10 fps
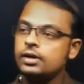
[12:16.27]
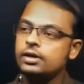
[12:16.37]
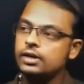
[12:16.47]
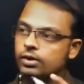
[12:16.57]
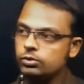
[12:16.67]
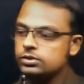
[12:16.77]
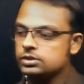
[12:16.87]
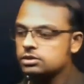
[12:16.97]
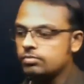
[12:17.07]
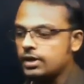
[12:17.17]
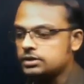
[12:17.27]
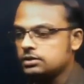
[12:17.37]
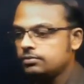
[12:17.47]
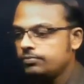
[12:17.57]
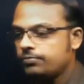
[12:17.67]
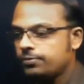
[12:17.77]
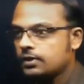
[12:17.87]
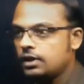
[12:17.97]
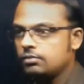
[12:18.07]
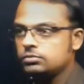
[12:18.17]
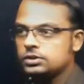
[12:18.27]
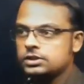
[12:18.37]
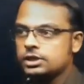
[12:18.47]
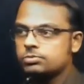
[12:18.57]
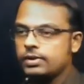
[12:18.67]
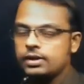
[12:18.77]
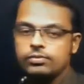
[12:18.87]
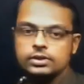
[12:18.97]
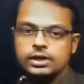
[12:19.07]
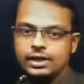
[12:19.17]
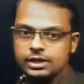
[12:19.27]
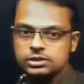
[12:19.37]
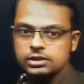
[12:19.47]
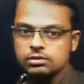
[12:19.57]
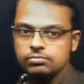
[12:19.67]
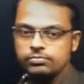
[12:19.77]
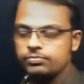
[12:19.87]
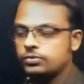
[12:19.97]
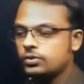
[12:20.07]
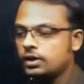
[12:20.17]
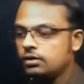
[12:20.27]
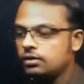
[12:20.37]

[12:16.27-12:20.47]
Now you just imagine, I am just explaining with the dx term. Okay.